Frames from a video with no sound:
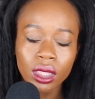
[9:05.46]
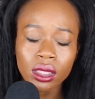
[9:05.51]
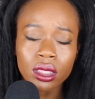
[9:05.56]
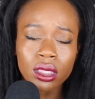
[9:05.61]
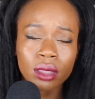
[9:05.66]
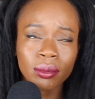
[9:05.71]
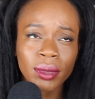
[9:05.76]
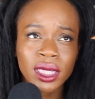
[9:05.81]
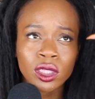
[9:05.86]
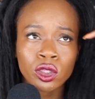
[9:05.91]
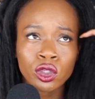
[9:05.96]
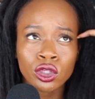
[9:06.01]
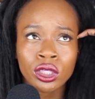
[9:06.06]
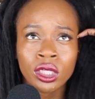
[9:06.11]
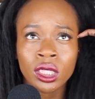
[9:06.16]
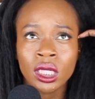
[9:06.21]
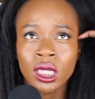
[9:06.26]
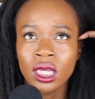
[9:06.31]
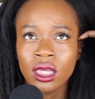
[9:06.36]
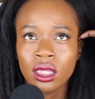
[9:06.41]
to make
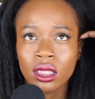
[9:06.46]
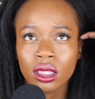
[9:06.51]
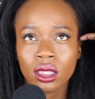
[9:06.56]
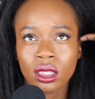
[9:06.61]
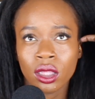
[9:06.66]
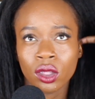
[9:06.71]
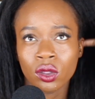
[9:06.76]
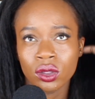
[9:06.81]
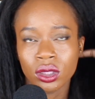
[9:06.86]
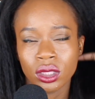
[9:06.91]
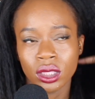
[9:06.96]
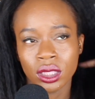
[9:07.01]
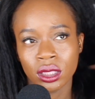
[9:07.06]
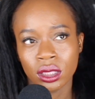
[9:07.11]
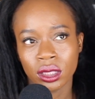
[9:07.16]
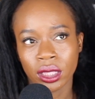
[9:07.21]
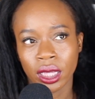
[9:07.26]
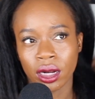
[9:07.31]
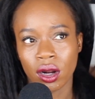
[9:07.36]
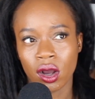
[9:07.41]
sure those
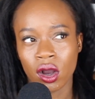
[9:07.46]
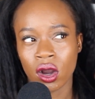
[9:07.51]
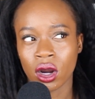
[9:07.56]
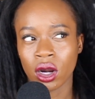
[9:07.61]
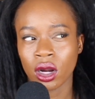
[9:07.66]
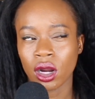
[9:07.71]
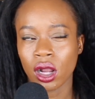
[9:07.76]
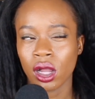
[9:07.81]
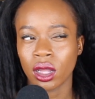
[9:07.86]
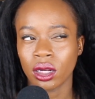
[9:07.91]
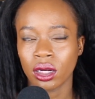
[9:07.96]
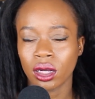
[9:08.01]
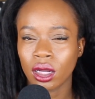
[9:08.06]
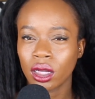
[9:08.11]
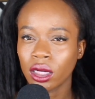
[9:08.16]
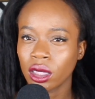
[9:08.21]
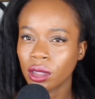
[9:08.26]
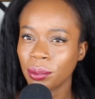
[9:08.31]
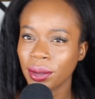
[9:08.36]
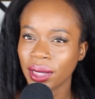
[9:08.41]
things that are on
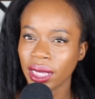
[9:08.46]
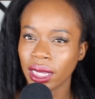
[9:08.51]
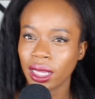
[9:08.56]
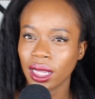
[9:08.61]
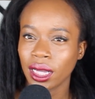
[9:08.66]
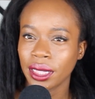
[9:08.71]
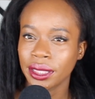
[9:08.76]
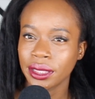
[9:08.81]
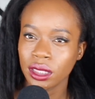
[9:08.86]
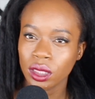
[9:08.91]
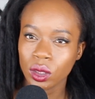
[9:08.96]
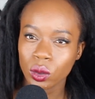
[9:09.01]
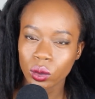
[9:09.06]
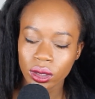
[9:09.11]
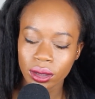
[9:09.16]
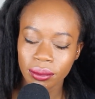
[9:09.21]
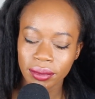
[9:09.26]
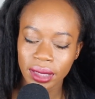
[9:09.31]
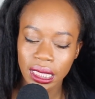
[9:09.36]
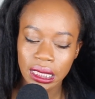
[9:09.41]
auto pay kind of
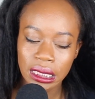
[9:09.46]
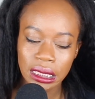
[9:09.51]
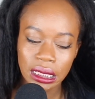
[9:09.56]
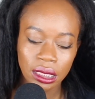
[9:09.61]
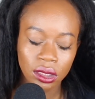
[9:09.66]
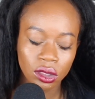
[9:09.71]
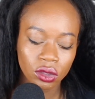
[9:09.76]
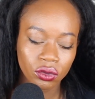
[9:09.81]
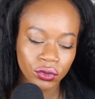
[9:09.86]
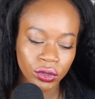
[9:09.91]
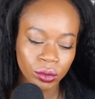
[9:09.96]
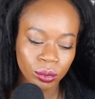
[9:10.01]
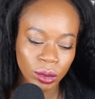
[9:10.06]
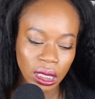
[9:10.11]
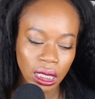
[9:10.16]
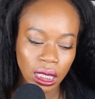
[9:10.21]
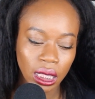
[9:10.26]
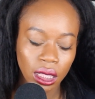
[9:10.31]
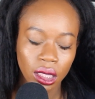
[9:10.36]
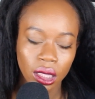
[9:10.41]
sort of make sense for
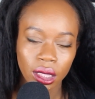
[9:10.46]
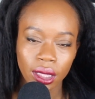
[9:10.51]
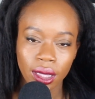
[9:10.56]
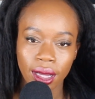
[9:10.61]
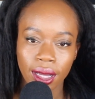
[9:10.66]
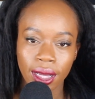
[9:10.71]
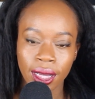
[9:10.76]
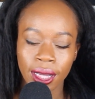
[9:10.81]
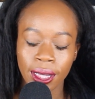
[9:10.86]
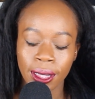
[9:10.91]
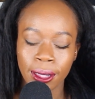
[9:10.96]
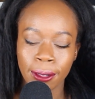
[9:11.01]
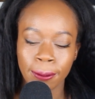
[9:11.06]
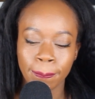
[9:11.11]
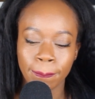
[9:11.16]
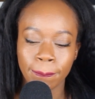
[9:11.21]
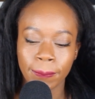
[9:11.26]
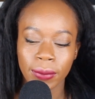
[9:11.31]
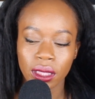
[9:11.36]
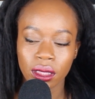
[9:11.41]
me.
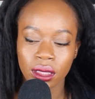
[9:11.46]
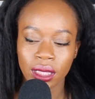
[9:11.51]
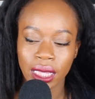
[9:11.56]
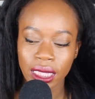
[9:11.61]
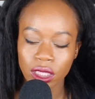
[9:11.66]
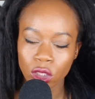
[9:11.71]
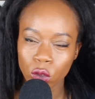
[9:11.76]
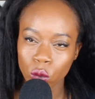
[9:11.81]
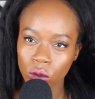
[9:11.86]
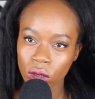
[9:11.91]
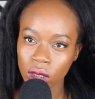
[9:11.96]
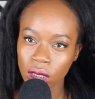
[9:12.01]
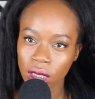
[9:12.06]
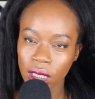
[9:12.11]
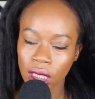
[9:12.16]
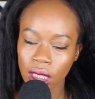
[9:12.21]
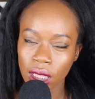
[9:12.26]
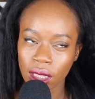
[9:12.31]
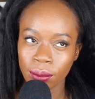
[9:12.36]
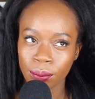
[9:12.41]
That's
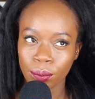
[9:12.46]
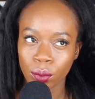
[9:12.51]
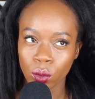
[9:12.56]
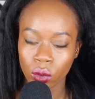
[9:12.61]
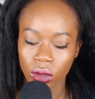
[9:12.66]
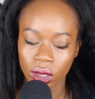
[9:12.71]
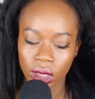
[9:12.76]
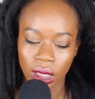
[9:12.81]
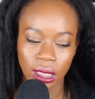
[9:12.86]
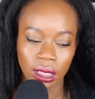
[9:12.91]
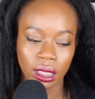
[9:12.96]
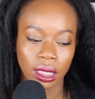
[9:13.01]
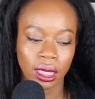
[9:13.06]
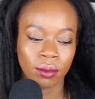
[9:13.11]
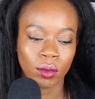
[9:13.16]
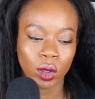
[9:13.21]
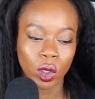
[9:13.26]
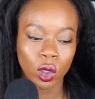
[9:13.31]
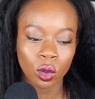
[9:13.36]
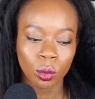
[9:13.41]
really important.
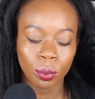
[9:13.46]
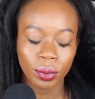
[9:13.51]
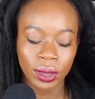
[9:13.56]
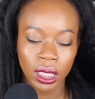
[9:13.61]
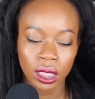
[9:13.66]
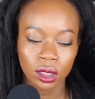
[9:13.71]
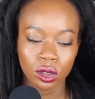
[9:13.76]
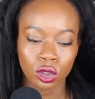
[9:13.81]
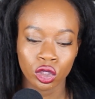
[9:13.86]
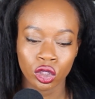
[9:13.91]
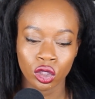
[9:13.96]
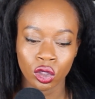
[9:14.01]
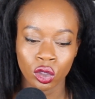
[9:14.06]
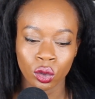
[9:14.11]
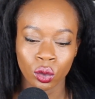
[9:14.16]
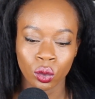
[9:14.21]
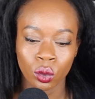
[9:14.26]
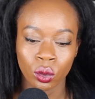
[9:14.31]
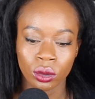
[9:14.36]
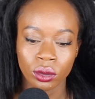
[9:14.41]
I'm hoping
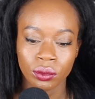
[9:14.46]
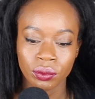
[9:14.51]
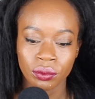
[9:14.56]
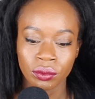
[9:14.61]
to,